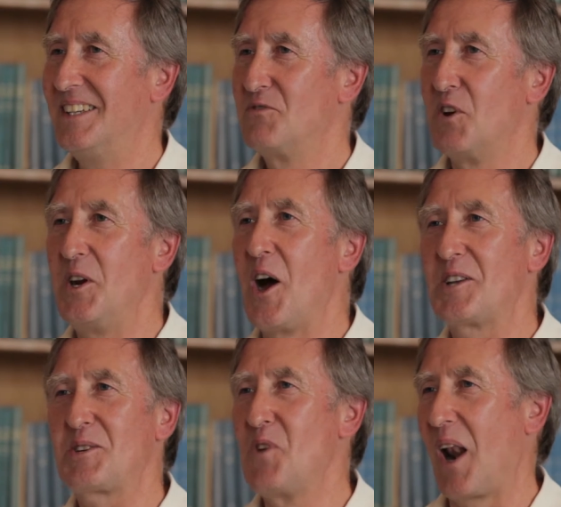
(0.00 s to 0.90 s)
very
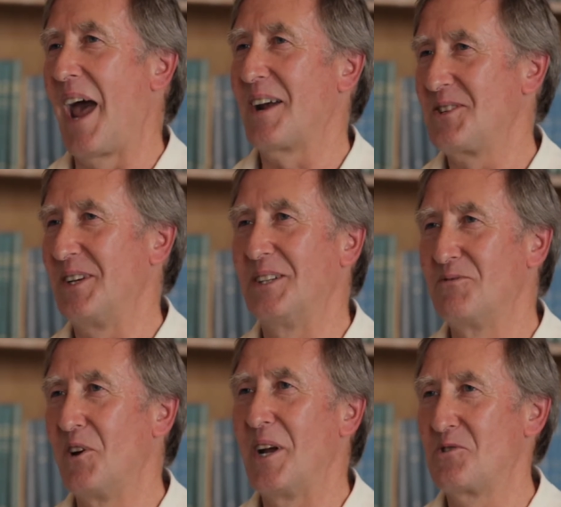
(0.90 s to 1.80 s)
nice and relaxing and
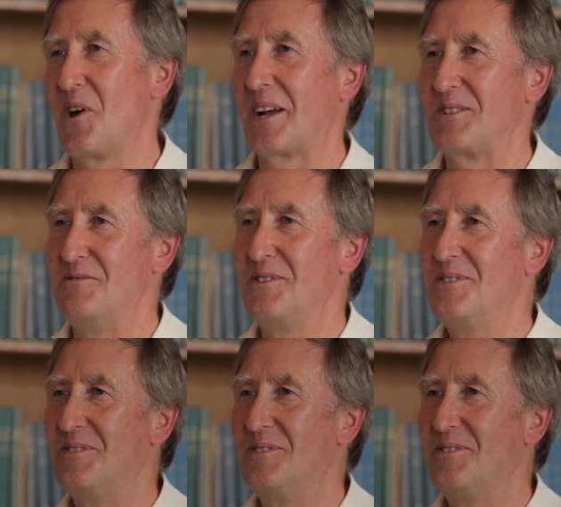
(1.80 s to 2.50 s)
very attractive.